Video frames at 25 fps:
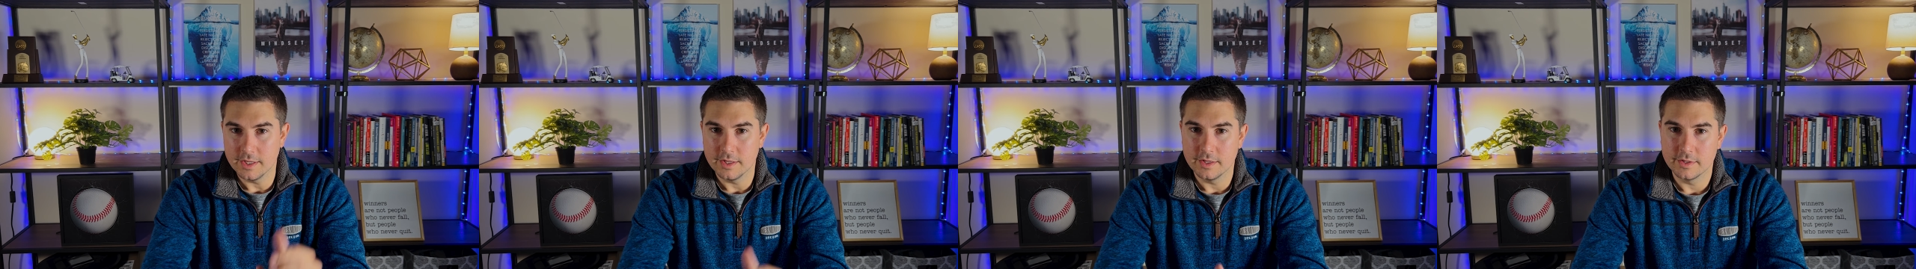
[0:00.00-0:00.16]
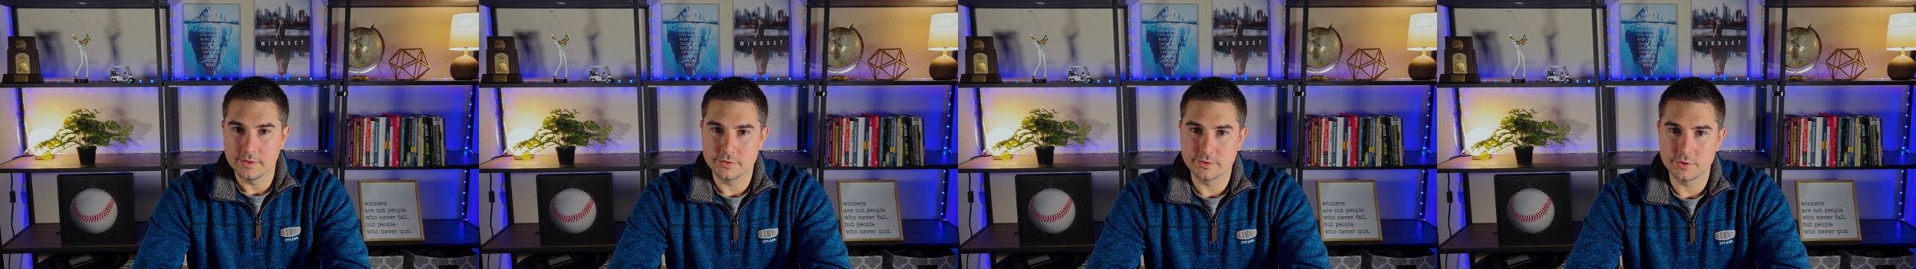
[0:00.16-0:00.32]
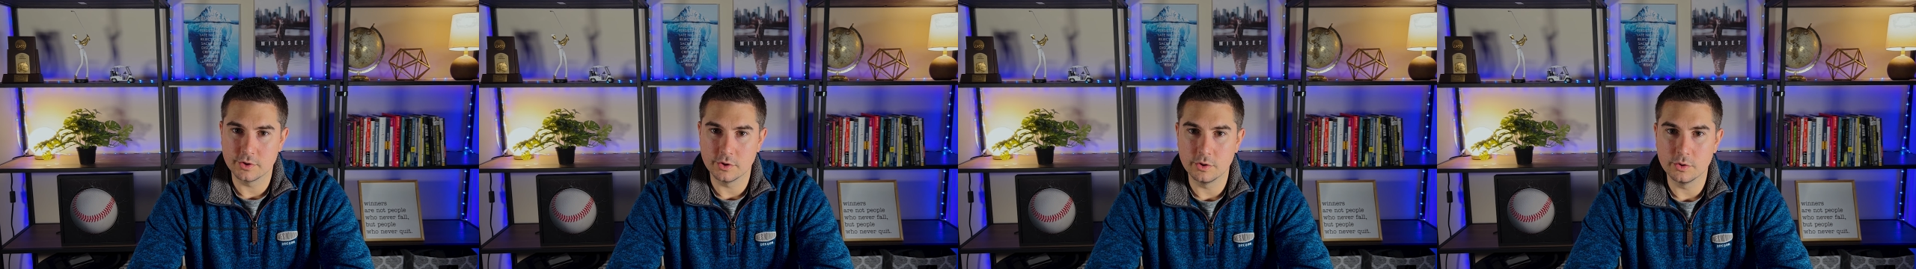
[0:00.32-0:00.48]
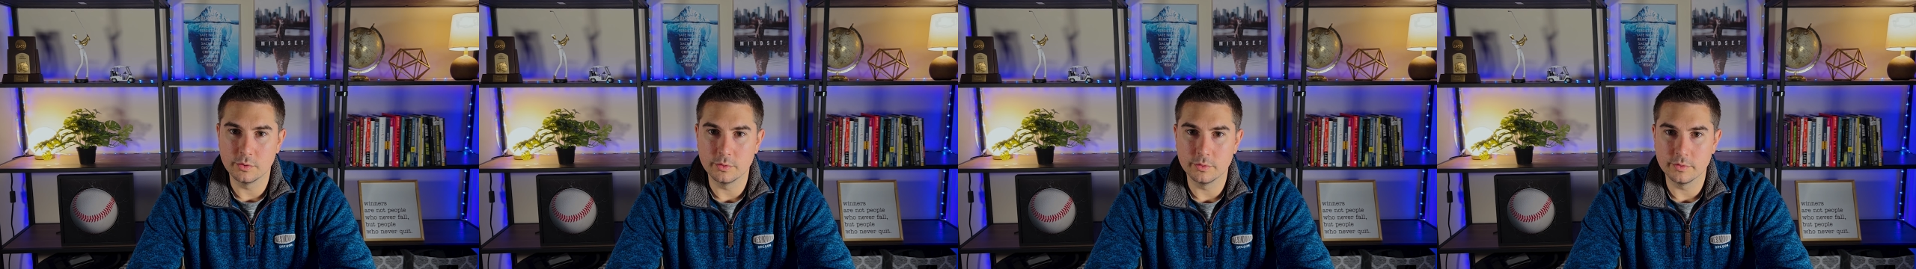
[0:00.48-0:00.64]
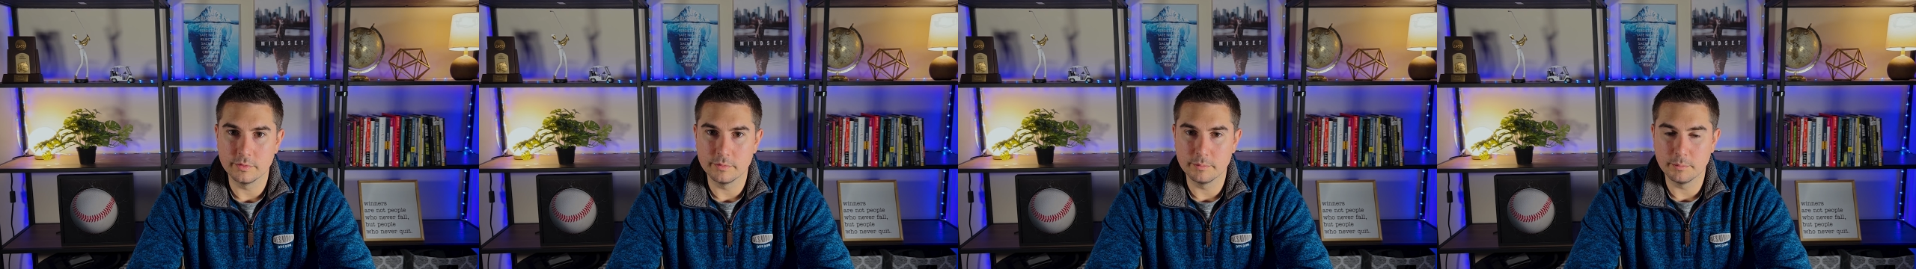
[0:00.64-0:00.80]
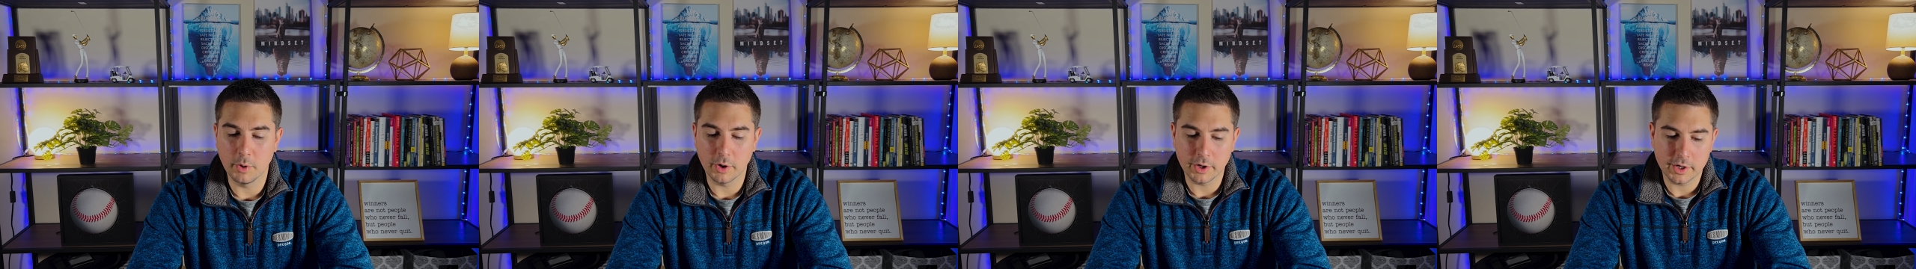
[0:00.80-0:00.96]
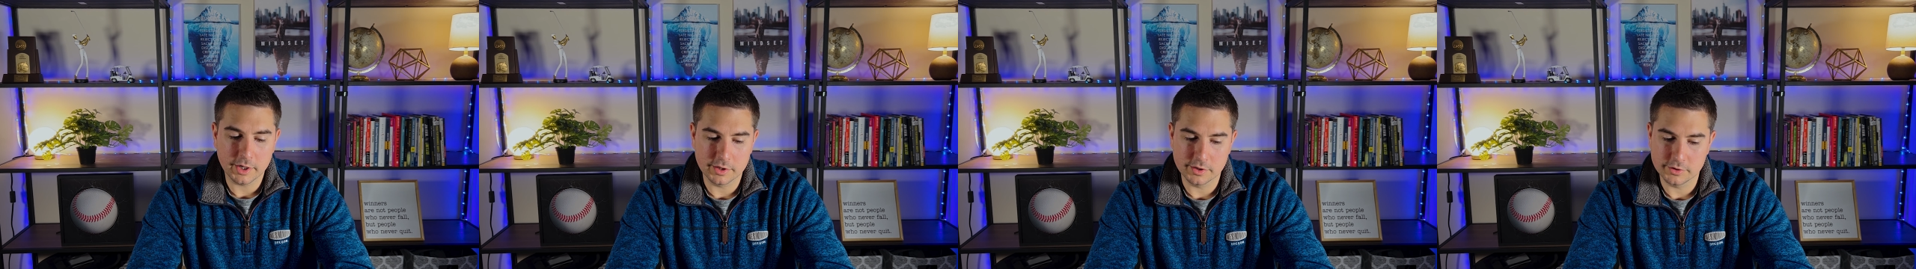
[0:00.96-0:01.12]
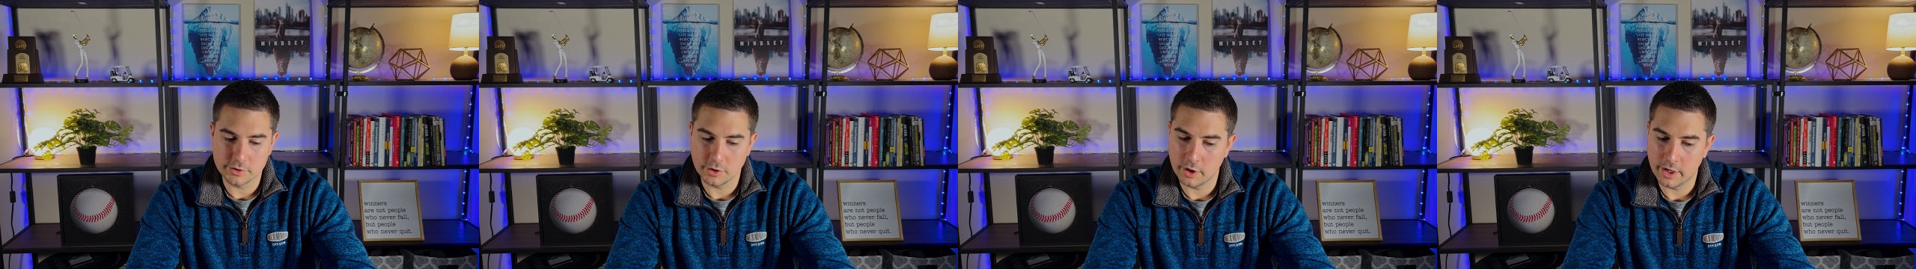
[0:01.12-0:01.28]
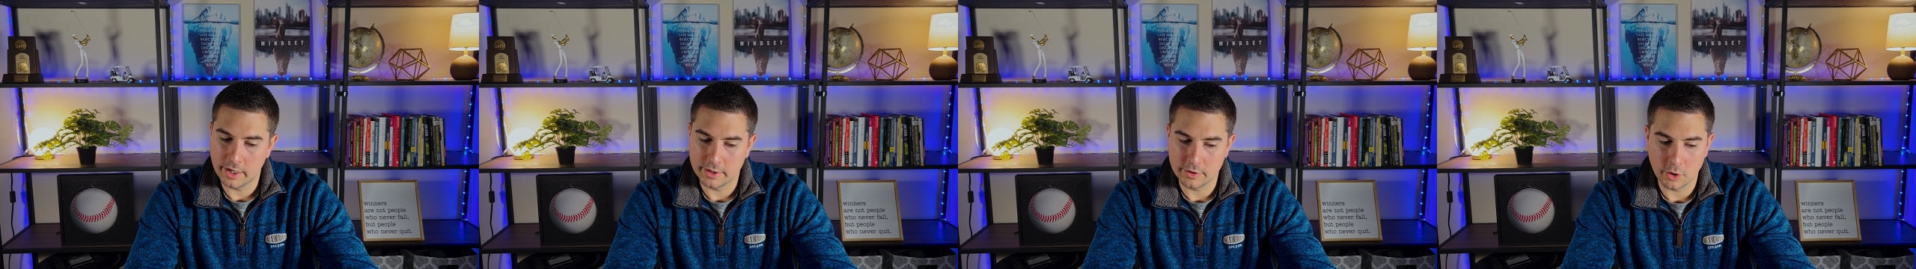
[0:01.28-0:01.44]
So market
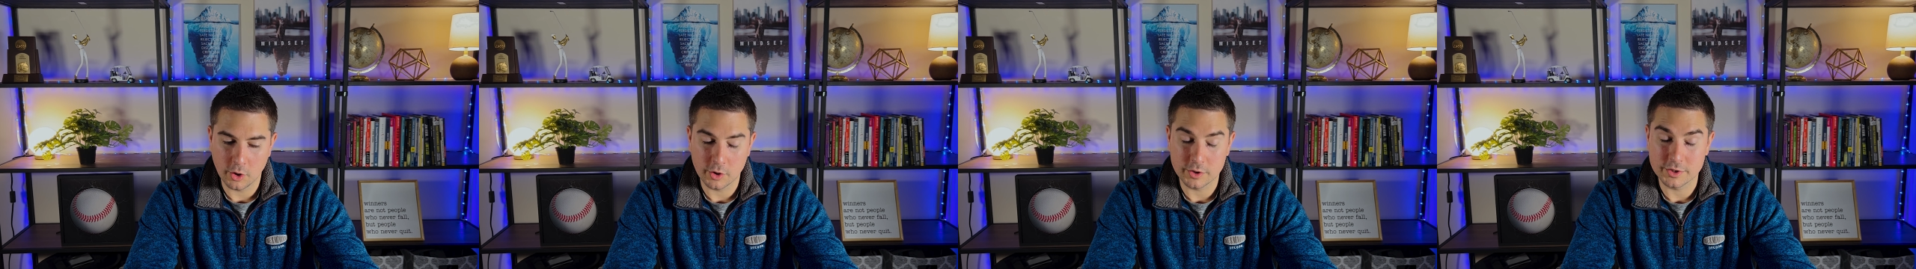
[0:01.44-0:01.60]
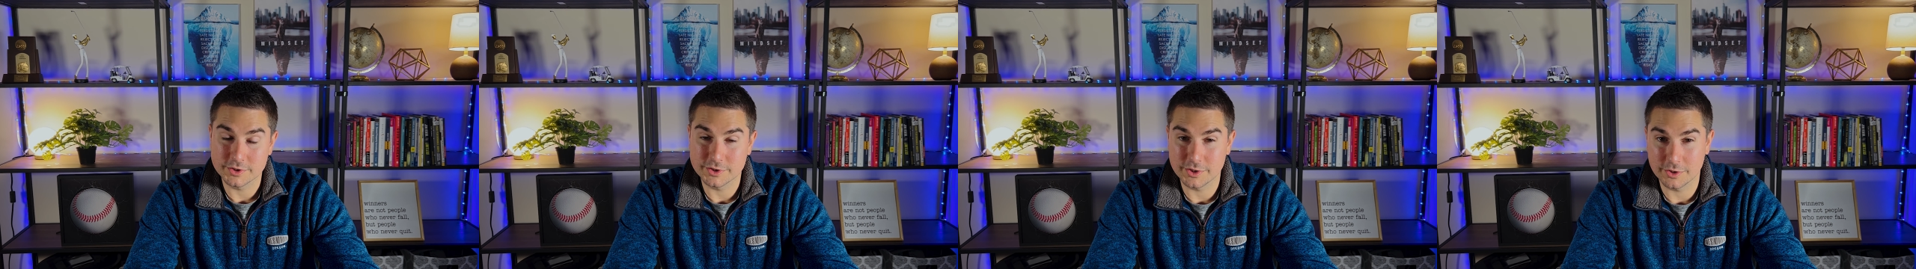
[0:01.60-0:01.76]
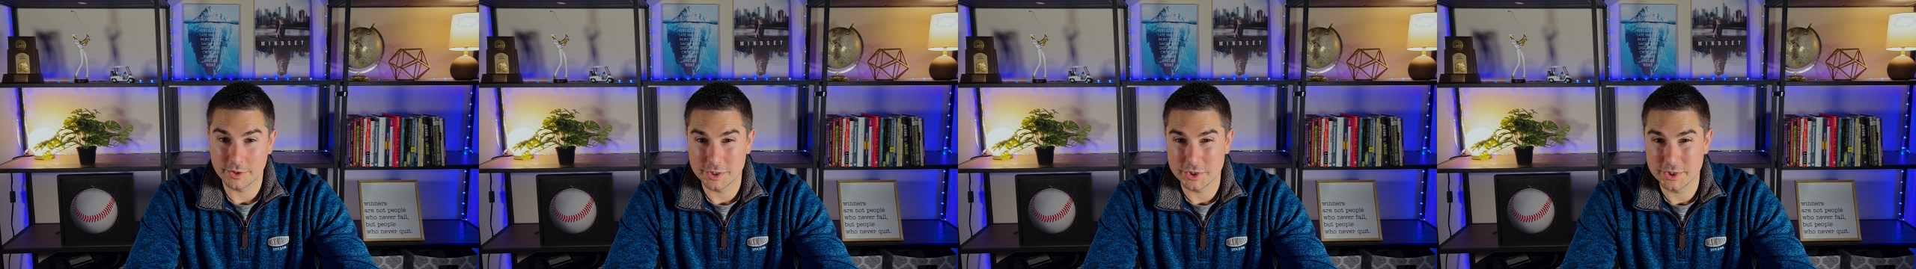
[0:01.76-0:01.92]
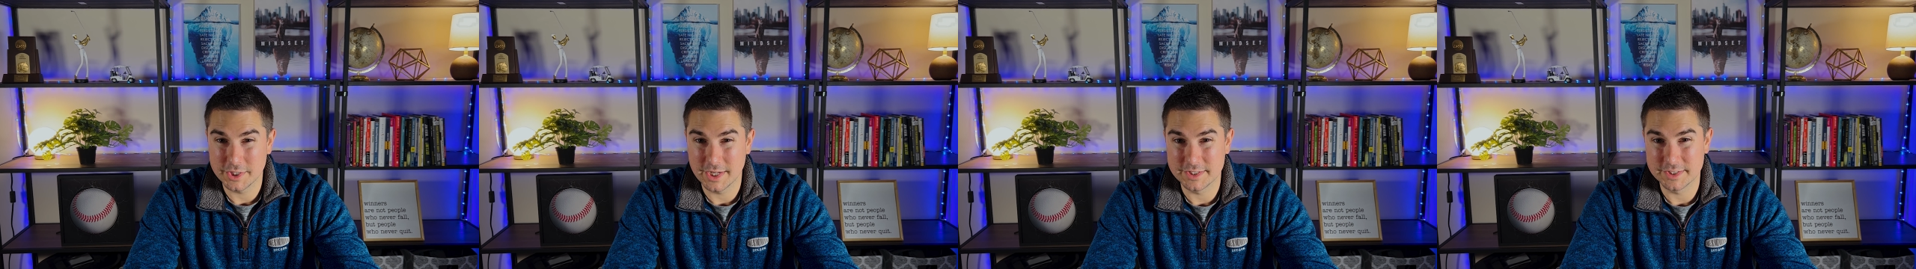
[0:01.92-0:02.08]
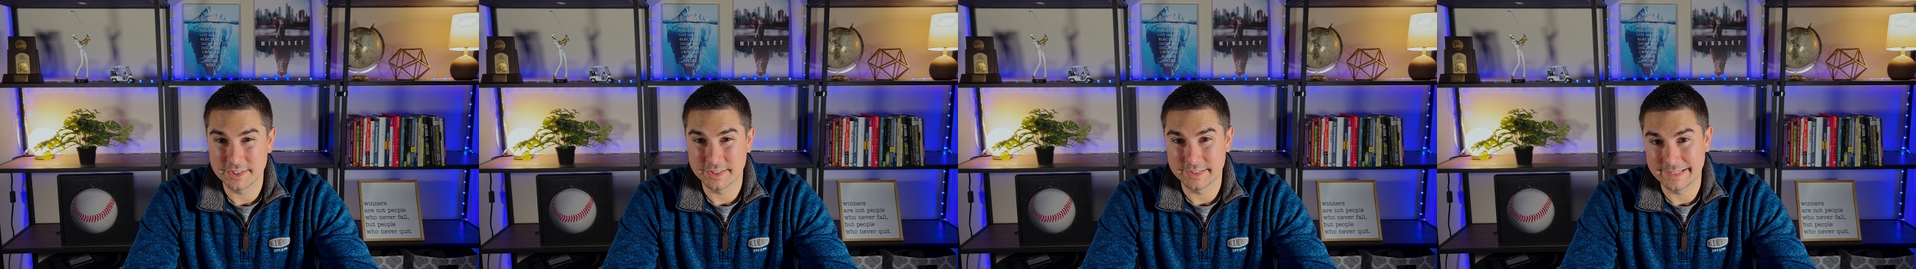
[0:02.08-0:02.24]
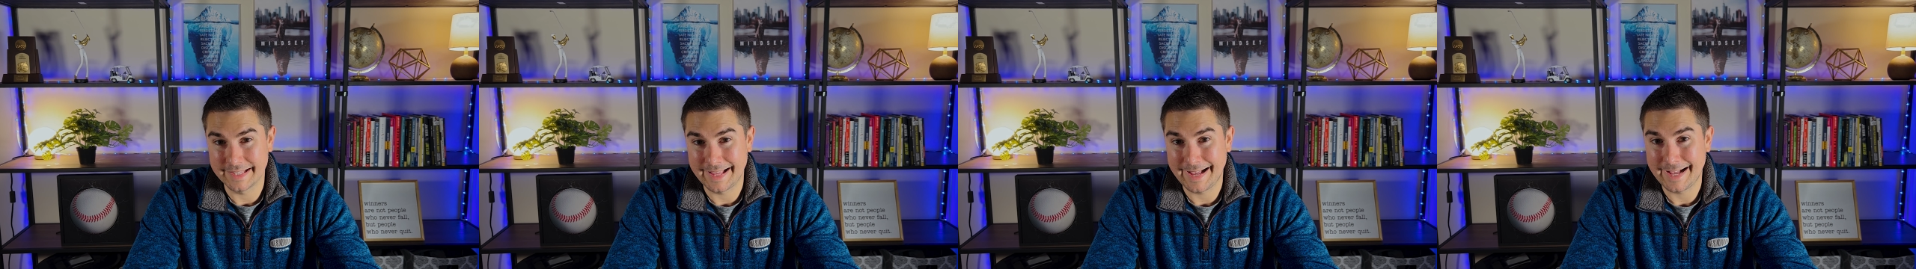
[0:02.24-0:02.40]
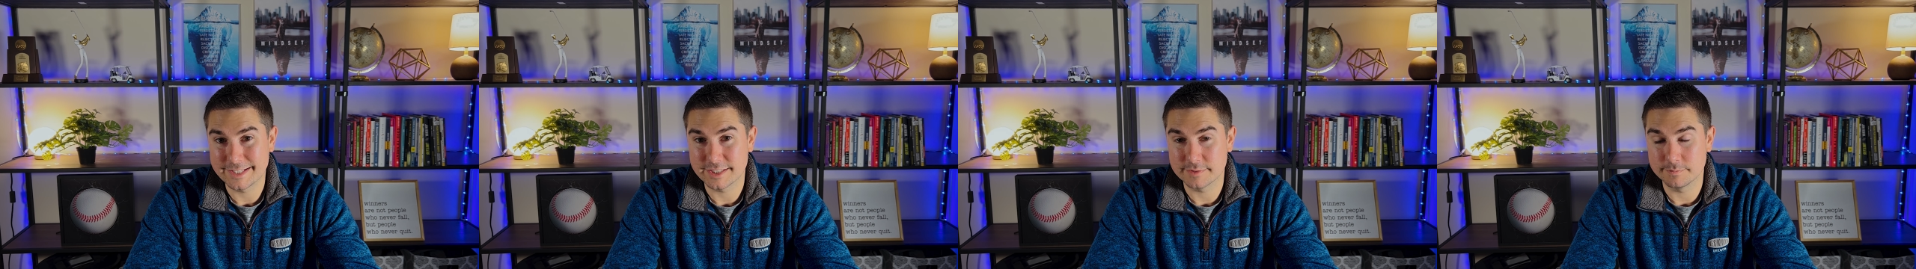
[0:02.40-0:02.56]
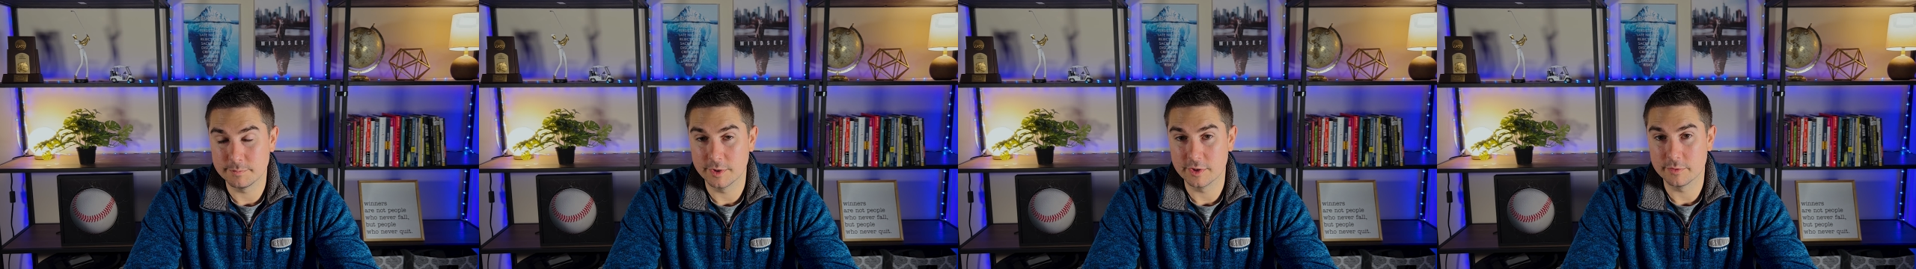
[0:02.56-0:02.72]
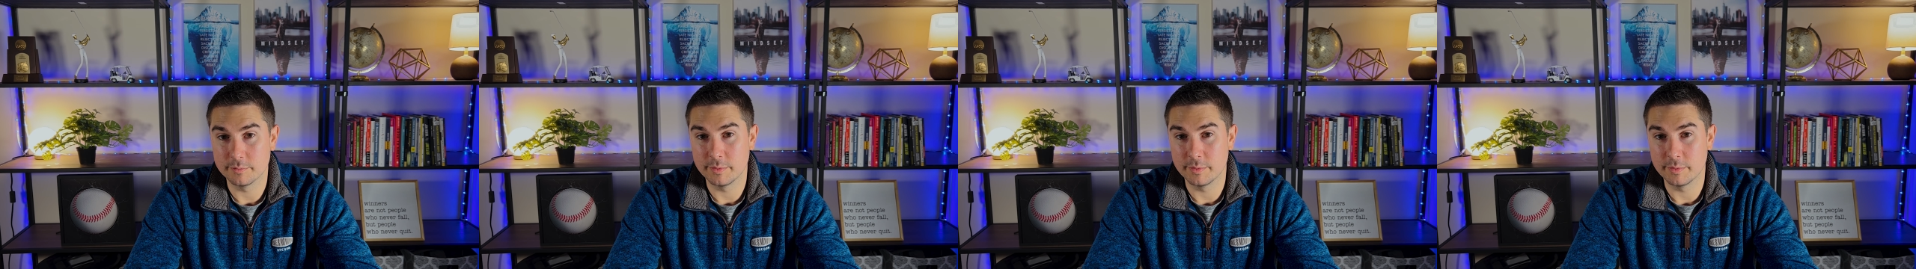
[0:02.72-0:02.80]
had already started changing last month,